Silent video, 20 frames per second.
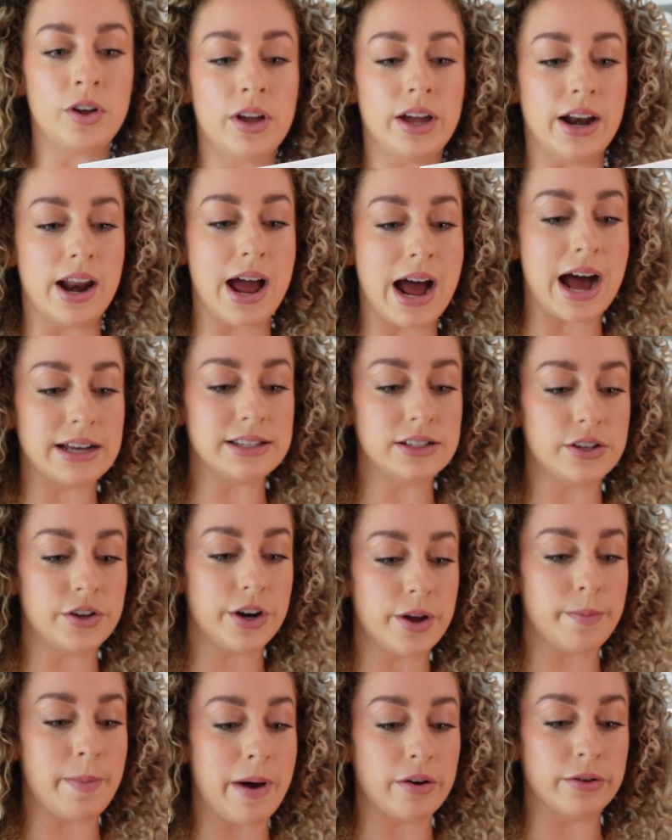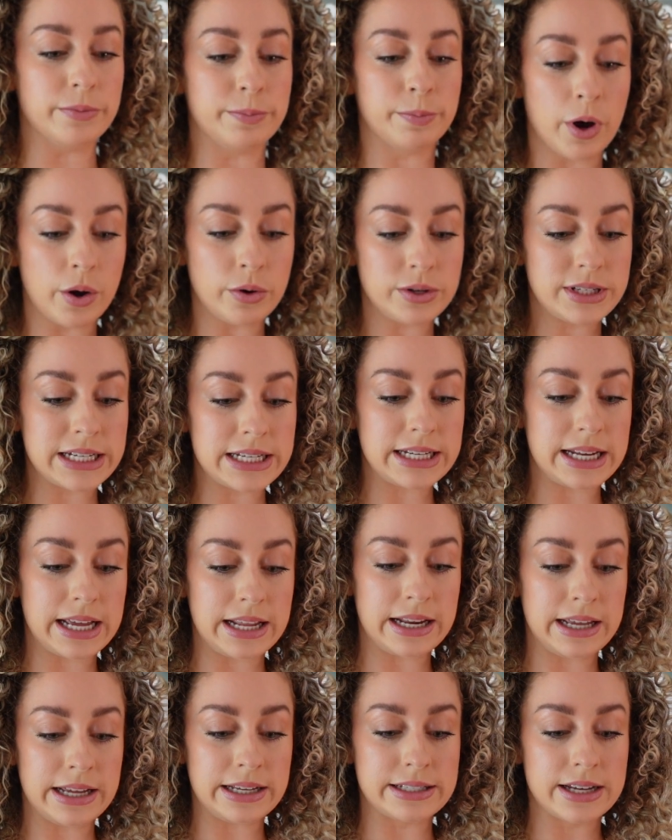and it has a good amount of protein in
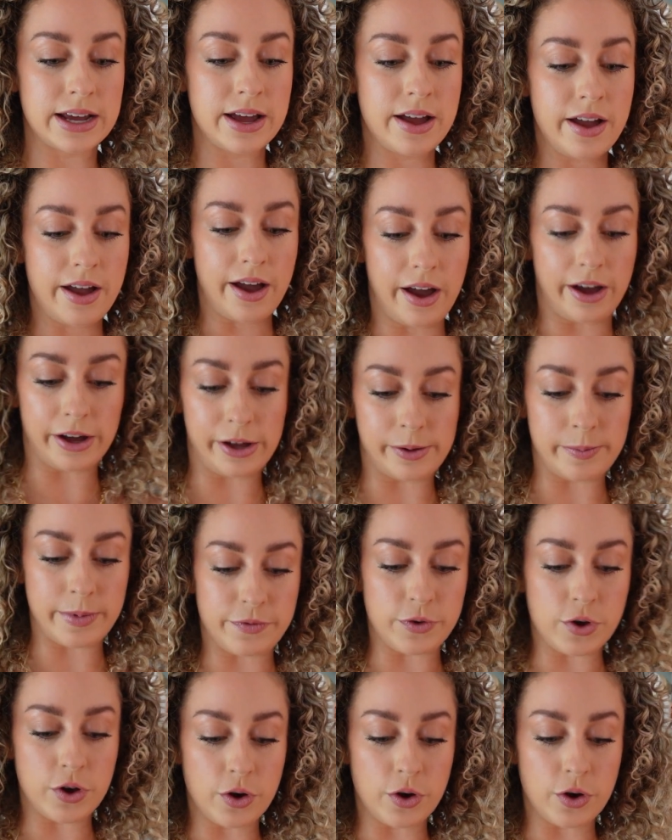it. If you